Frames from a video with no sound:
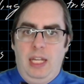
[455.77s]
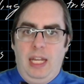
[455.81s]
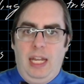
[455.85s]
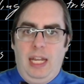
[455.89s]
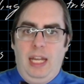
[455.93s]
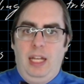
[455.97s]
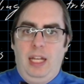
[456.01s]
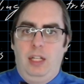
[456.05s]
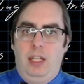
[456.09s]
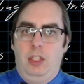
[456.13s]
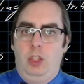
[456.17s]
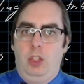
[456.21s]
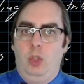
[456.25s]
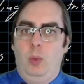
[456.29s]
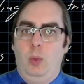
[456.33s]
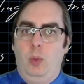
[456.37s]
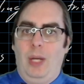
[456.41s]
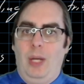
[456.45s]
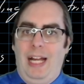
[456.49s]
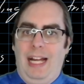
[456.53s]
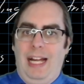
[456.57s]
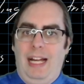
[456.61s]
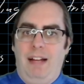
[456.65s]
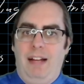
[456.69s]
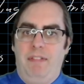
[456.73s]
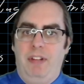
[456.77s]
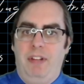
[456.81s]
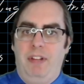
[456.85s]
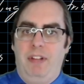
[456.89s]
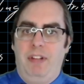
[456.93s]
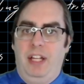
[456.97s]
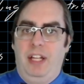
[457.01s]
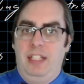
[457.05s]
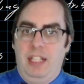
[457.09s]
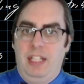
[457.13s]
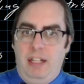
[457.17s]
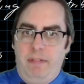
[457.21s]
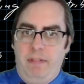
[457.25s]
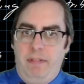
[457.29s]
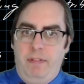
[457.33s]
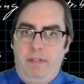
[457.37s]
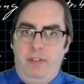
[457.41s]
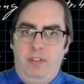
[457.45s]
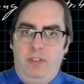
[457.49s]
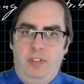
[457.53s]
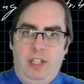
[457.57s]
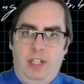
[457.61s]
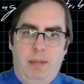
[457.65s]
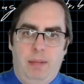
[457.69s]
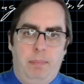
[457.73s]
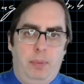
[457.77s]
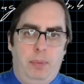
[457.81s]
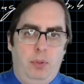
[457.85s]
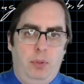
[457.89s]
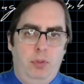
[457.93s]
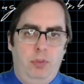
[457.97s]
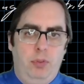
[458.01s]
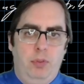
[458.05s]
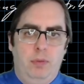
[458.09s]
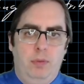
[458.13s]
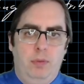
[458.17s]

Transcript: and you have enough samples,